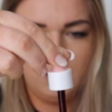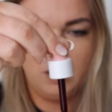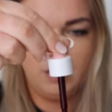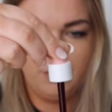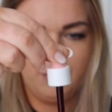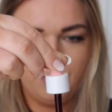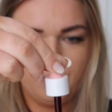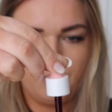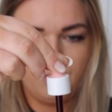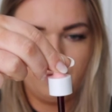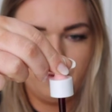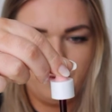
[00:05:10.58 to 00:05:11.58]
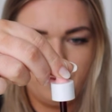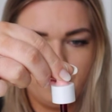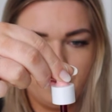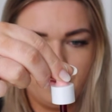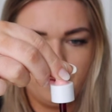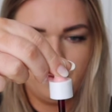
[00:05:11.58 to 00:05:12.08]

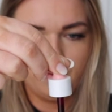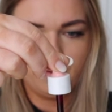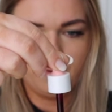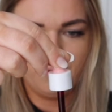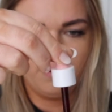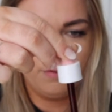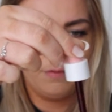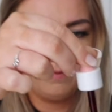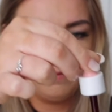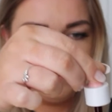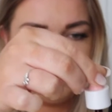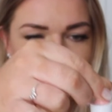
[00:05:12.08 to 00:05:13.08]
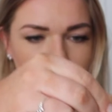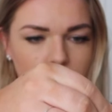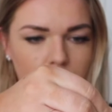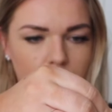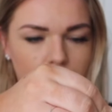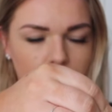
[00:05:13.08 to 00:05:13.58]

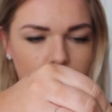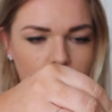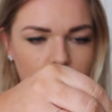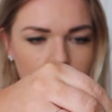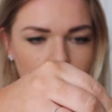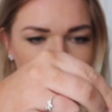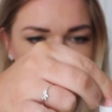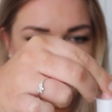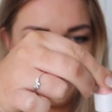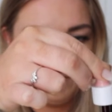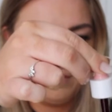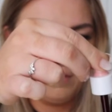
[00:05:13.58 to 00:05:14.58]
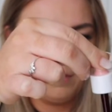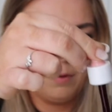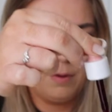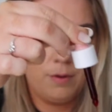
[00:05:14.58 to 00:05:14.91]
Nothing is said.